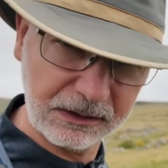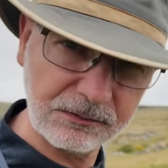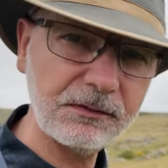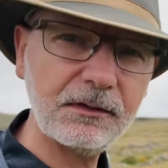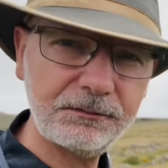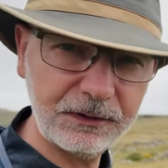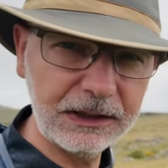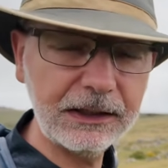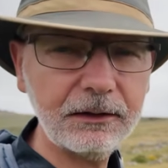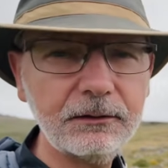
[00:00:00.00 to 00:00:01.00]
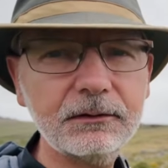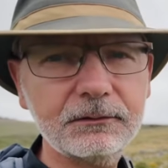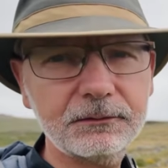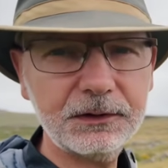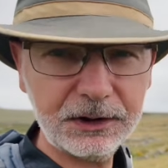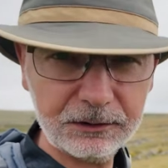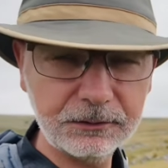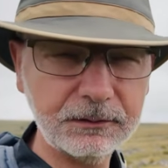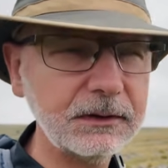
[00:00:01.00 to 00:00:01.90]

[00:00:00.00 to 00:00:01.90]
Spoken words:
this is the video for you.